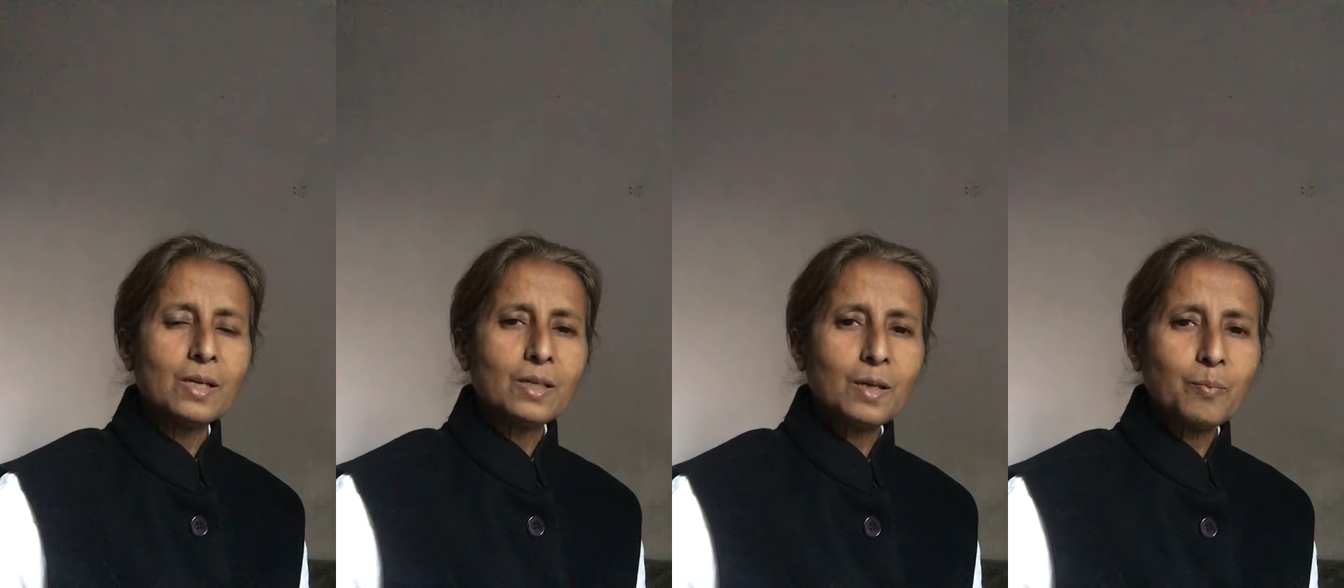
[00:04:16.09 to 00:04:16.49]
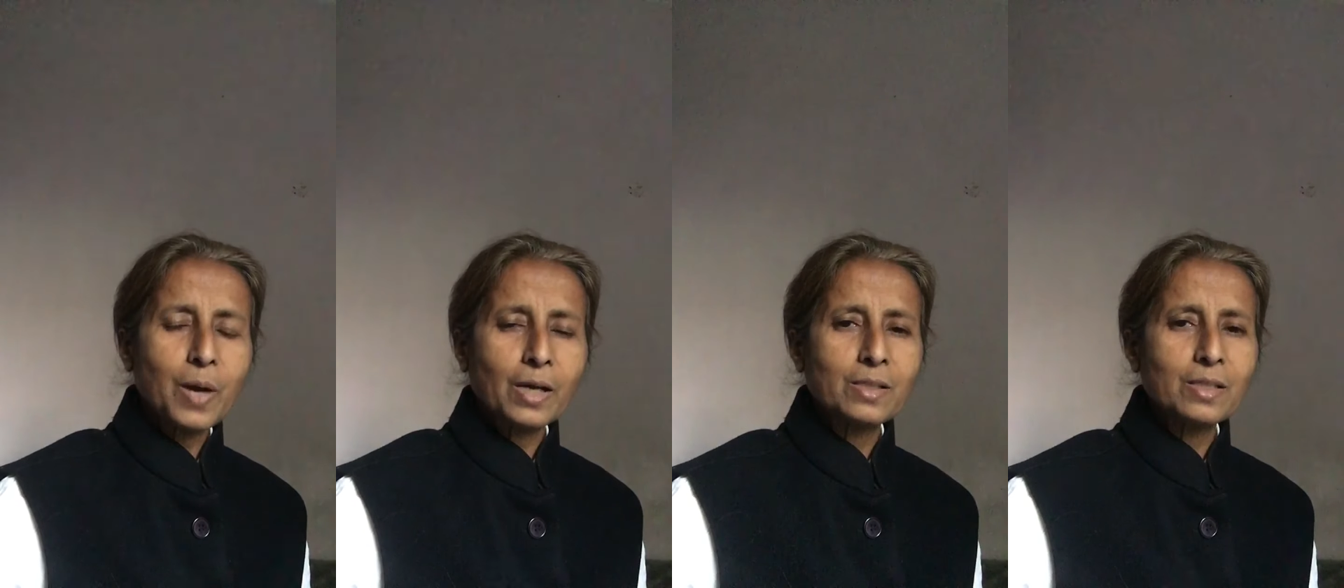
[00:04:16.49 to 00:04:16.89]
then
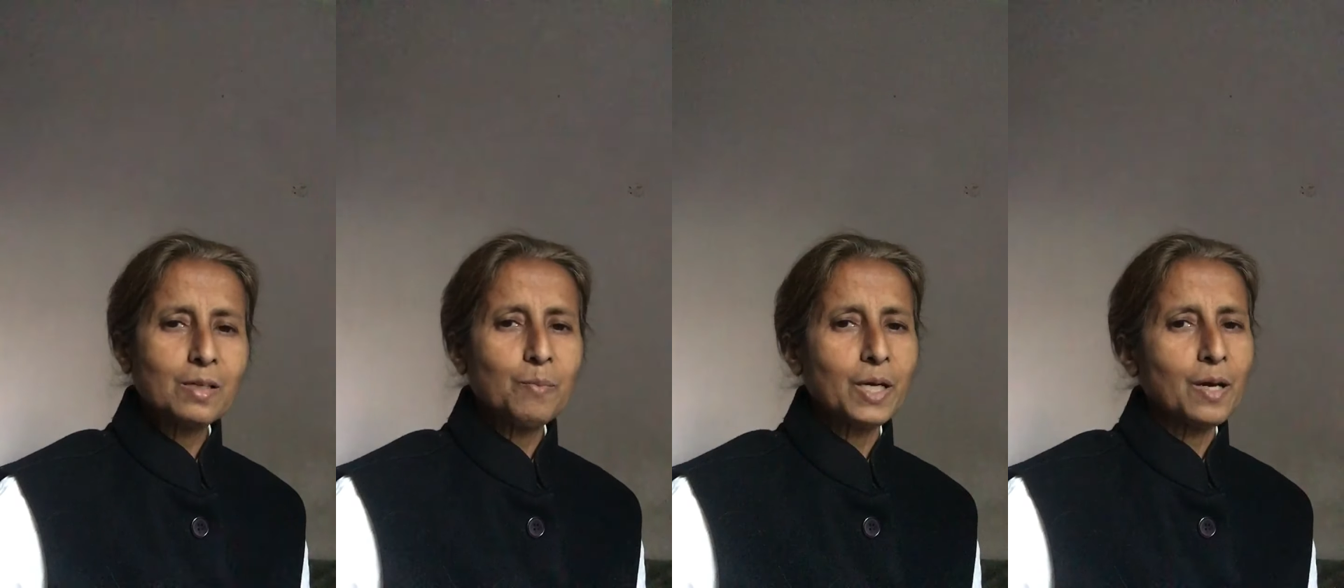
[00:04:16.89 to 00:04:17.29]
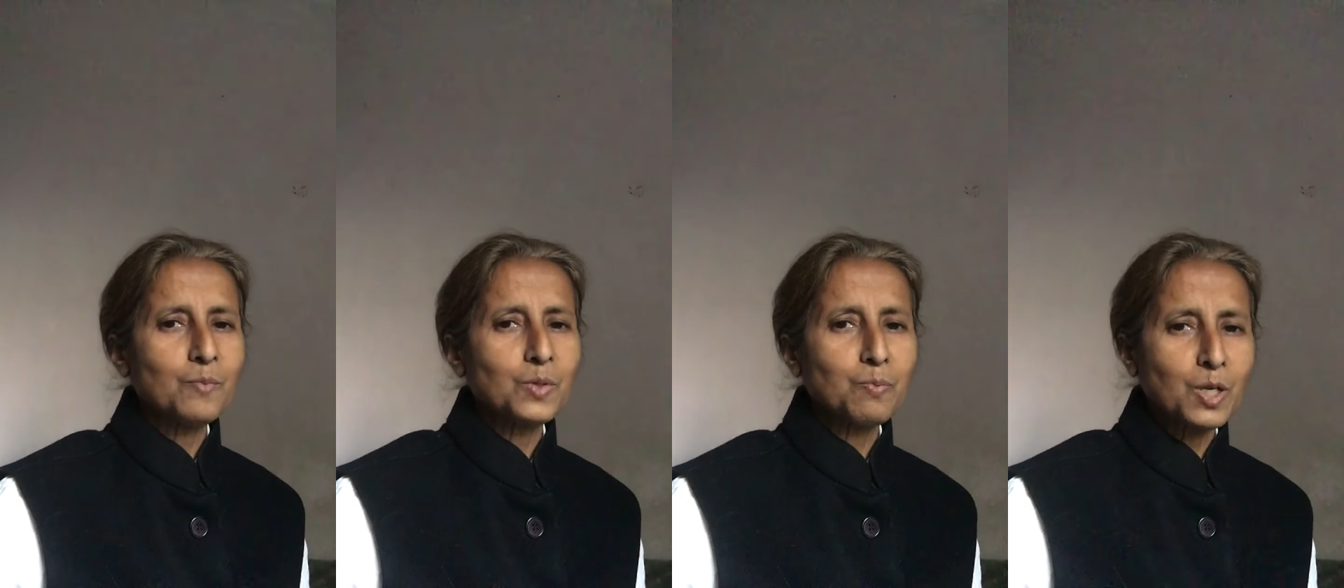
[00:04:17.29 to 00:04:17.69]
practical
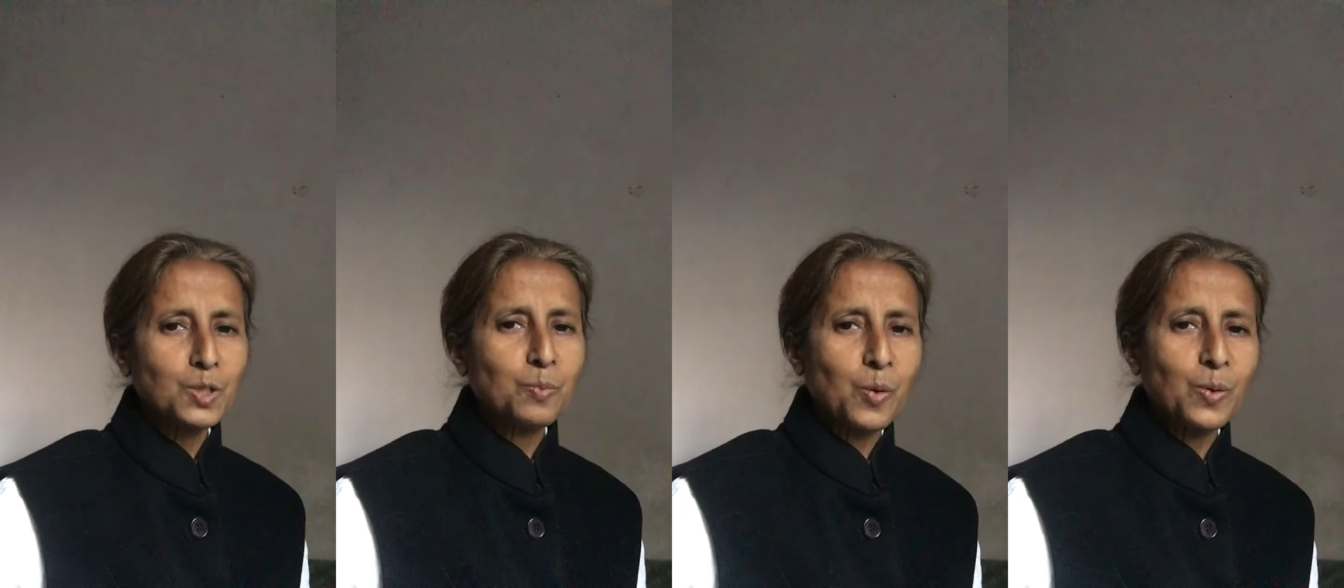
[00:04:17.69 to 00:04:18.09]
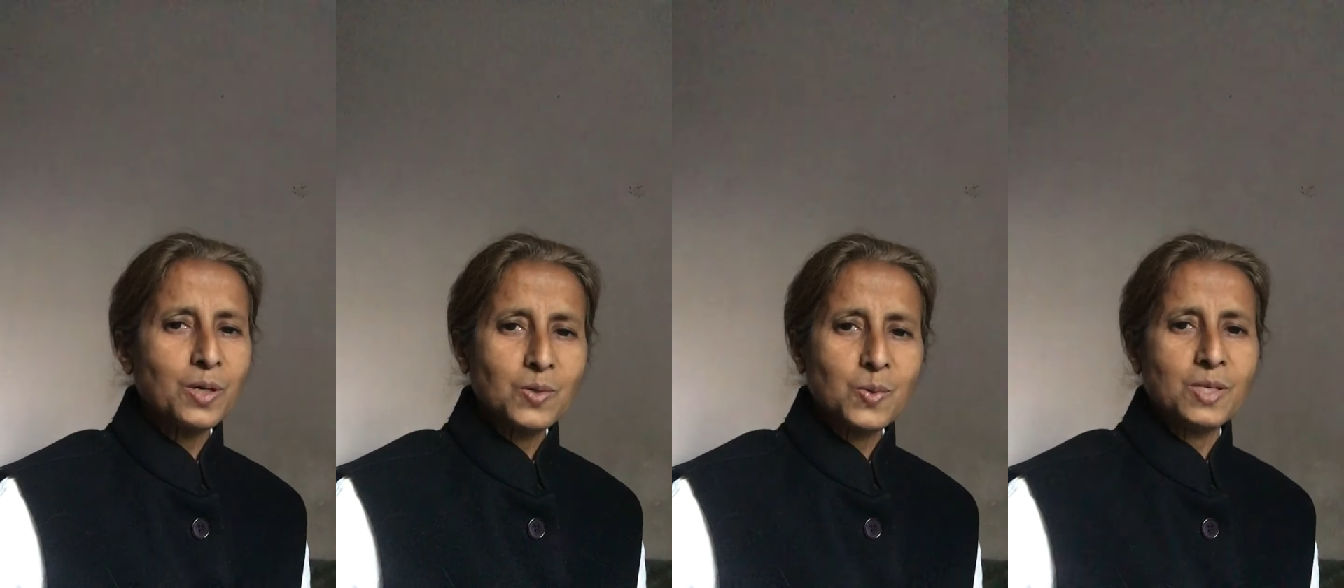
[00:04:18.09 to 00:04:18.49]
becomes much more
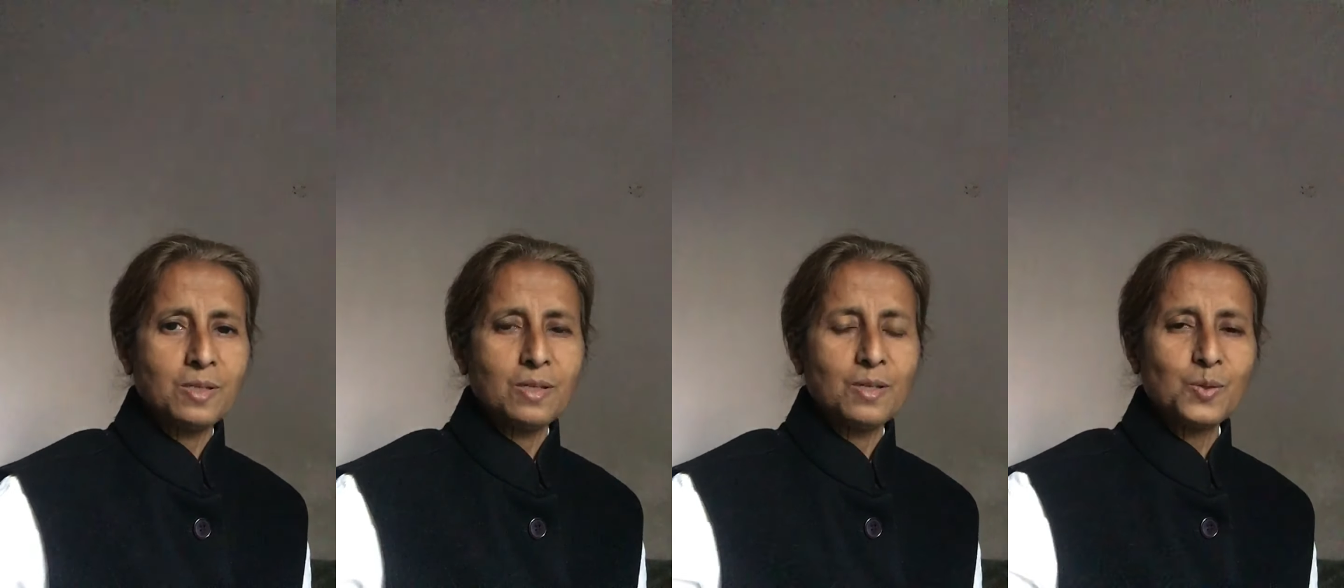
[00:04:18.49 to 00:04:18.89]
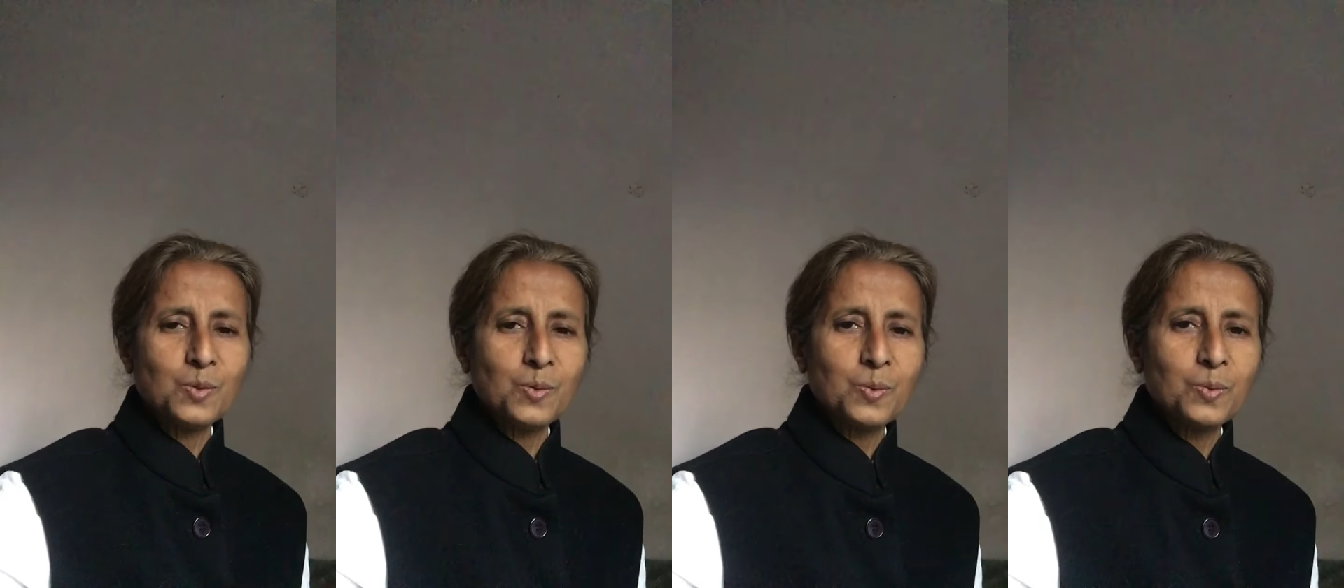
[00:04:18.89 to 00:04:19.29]
interesting
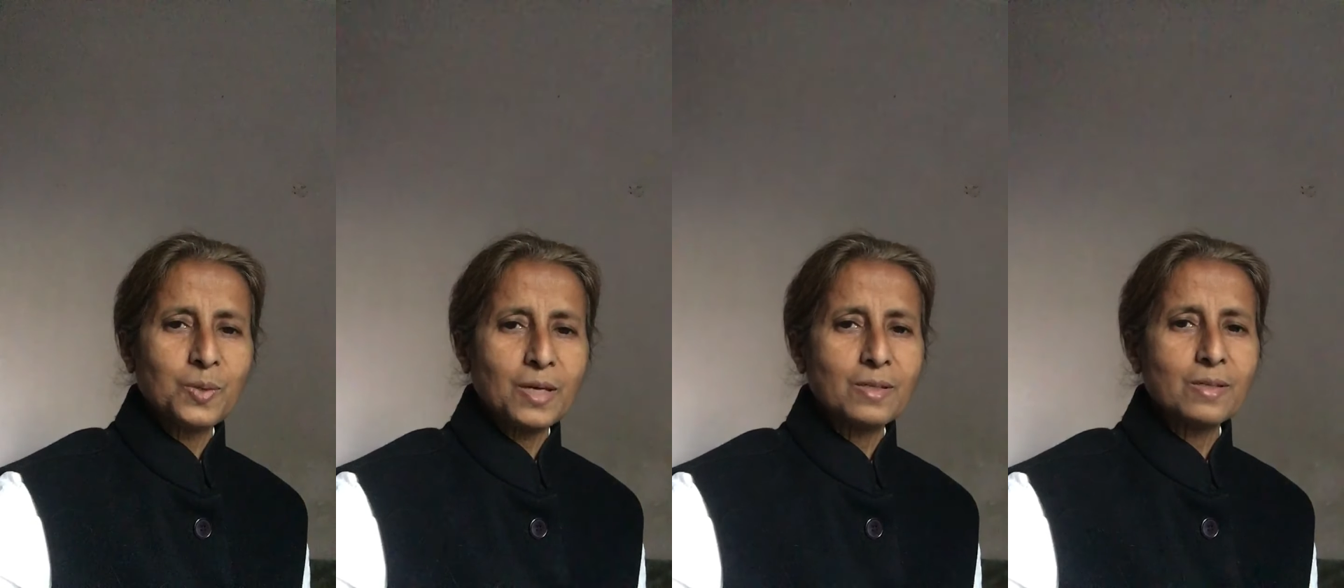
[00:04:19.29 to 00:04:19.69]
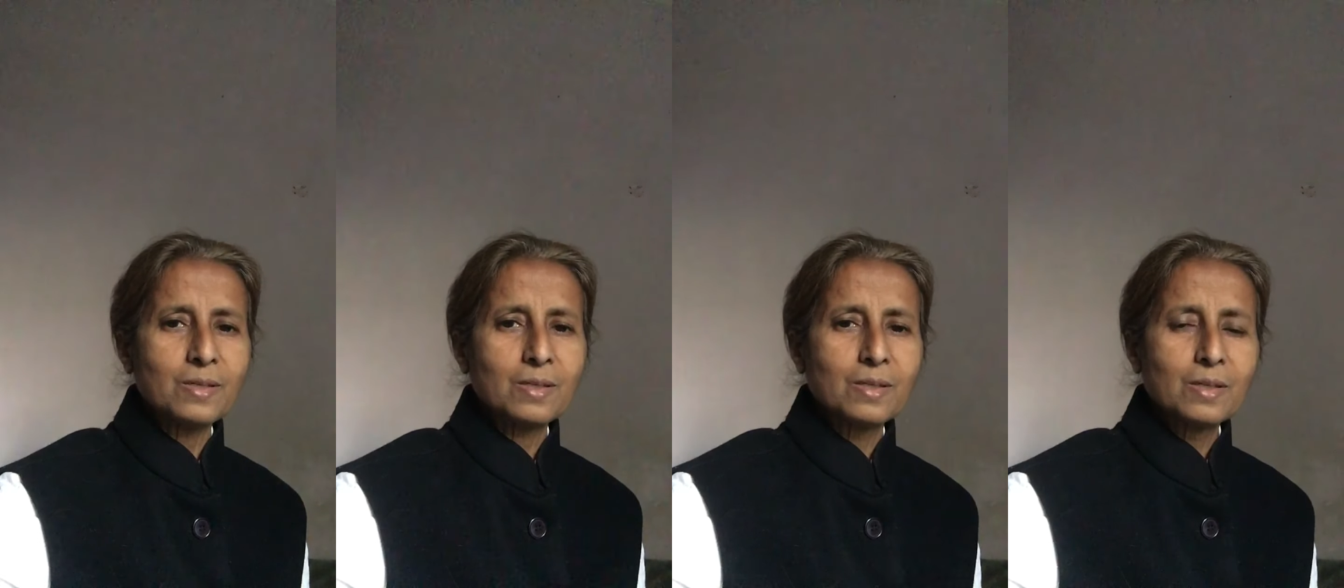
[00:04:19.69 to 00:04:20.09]
so that is